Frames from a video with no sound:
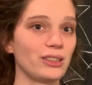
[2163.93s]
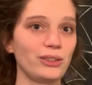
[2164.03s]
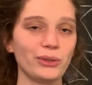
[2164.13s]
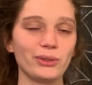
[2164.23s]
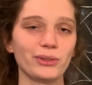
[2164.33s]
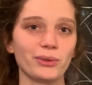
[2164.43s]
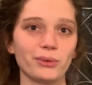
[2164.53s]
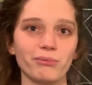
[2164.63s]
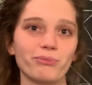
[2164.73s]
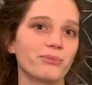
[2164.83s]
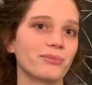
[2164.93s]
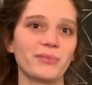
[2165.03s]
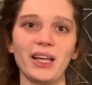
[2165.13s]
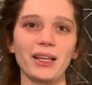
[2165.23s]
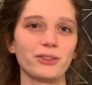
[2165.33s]
due to
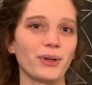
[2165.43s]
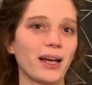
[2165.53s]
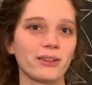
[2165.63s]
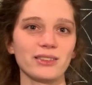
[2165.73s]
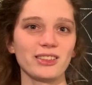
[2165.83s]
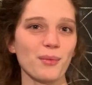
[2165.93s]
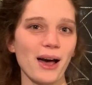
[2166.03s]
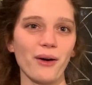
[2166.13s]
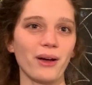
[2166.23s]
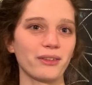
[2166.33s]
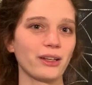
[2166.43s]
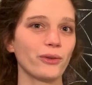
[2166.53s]
Israel somehow having